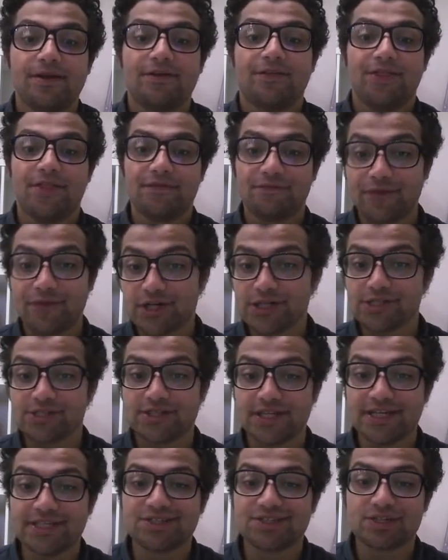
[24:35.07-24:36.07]
The
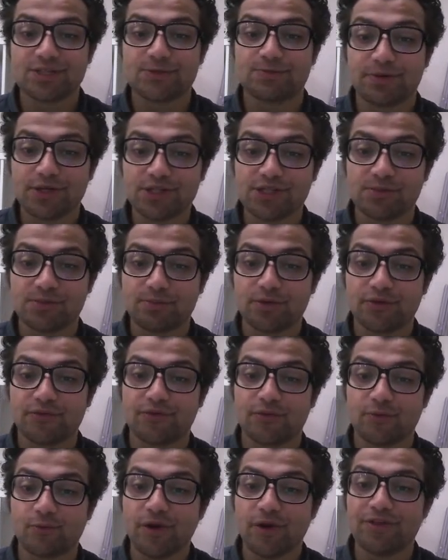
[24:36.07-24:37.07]
first is responsible
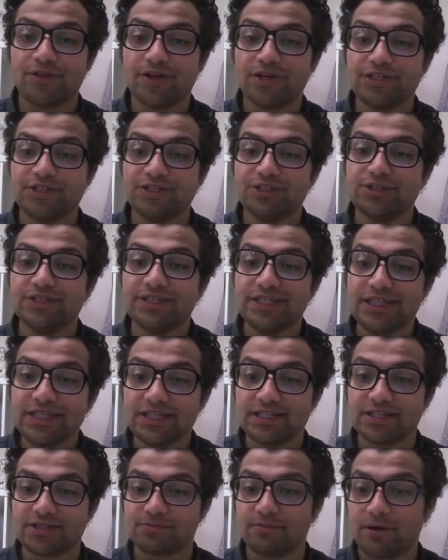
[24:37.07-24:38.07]
for whether you
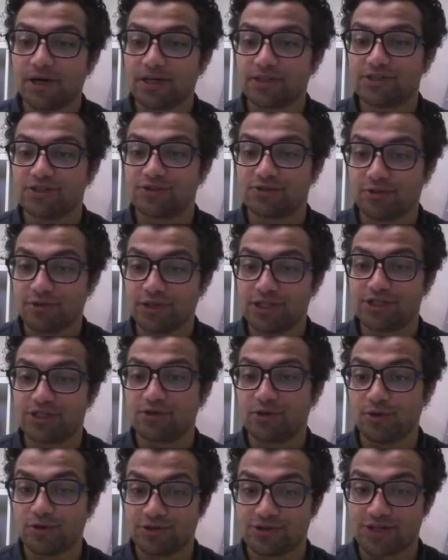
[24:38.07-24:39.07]
need a smart
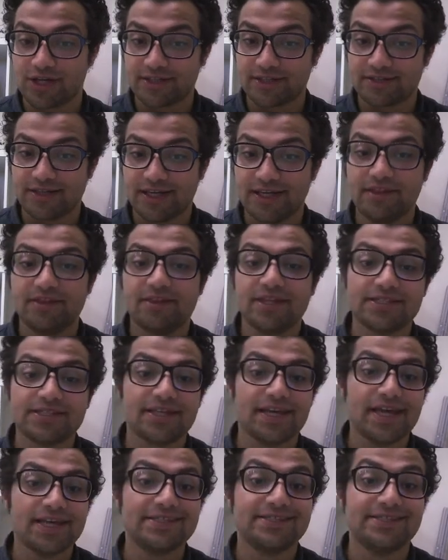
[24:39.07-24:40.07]
storage contract. In this
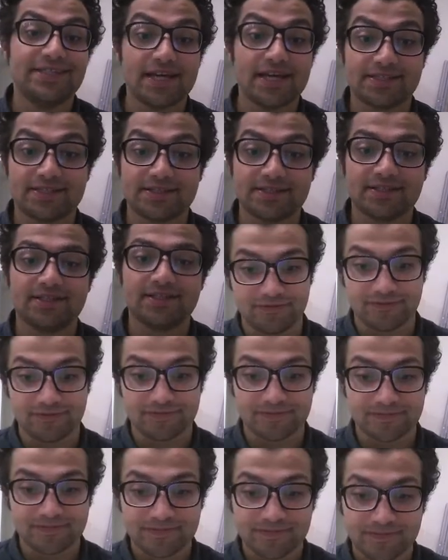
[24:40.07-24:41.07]
case, yes.
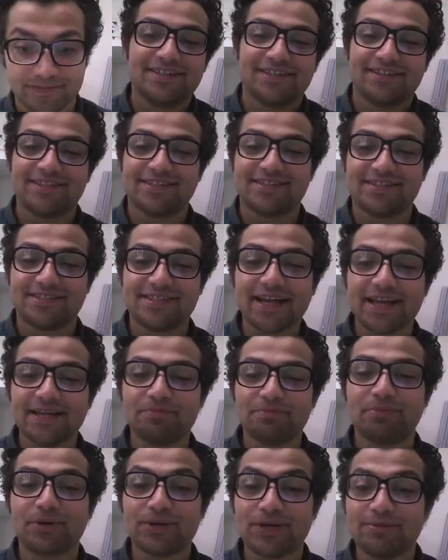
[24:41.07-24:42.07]
The
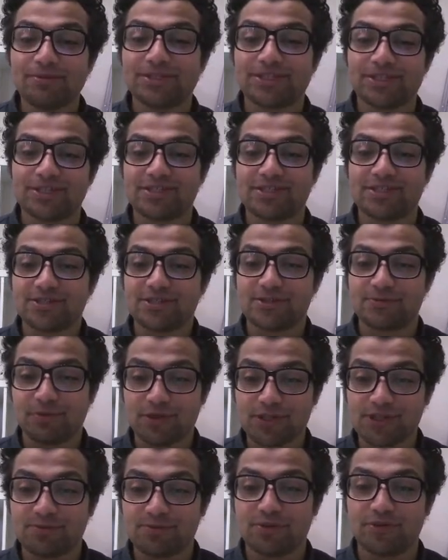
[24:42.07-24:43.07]
second parameter is
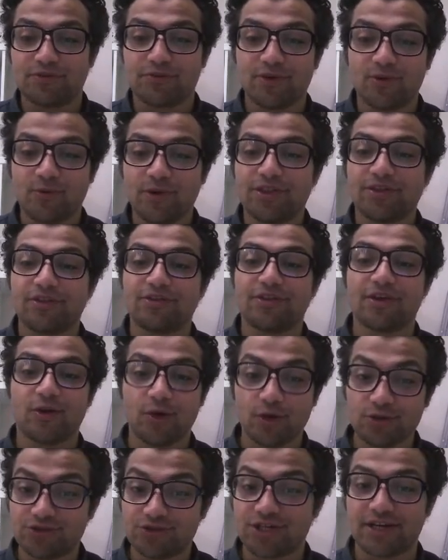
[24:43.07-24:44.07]
responsible for whether the
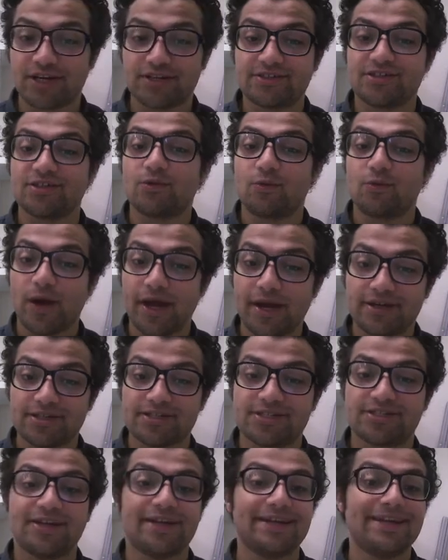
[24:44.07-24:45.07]
contract
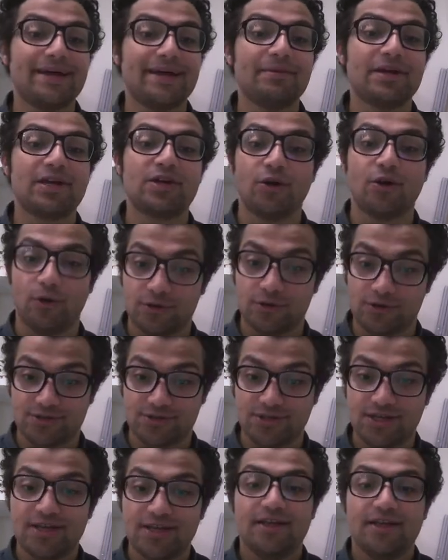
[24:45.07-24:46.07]
requires dynamic
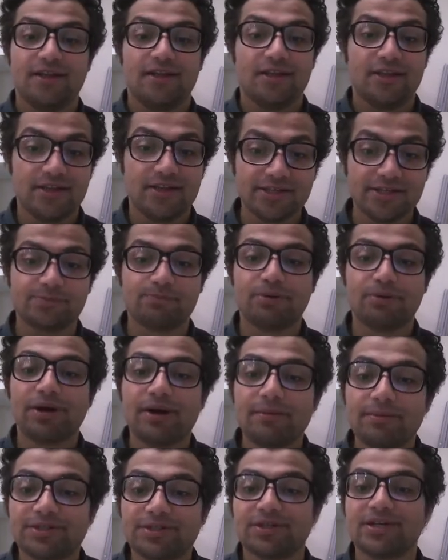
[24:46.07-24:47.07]
calls. This
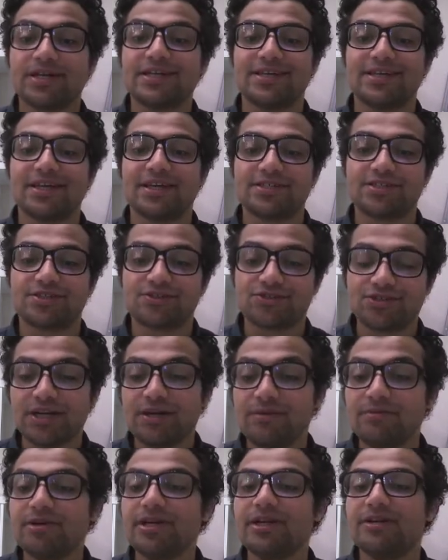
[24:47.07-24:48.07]
parameter is
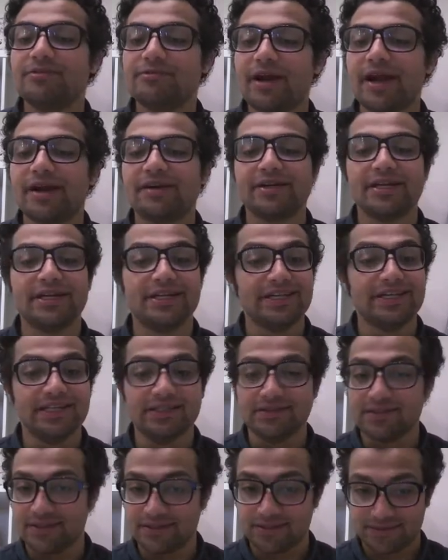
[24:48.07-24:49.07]
extremely rarely
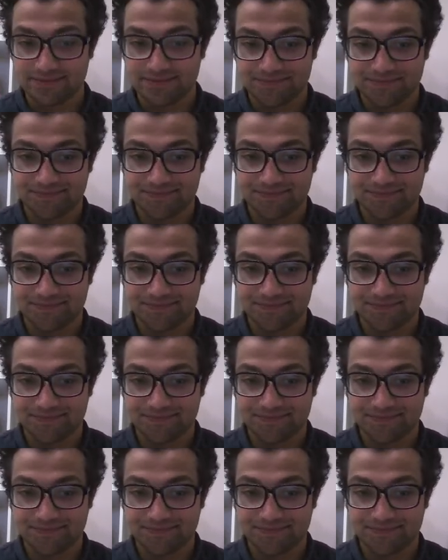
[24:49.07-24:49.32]
needed.